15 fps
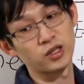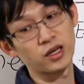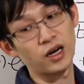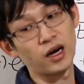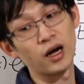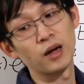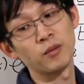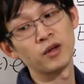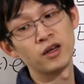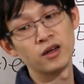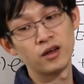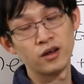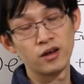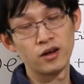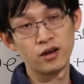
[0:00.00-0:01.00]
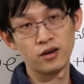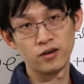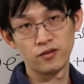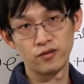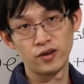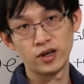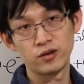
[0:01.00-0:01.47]

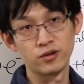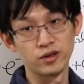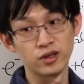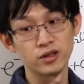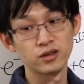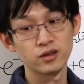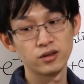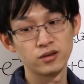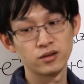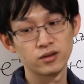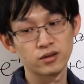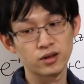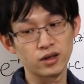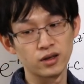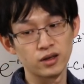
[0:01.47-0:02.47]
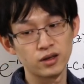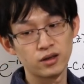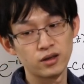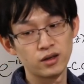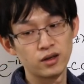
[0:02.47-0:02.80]
time-varying, okay,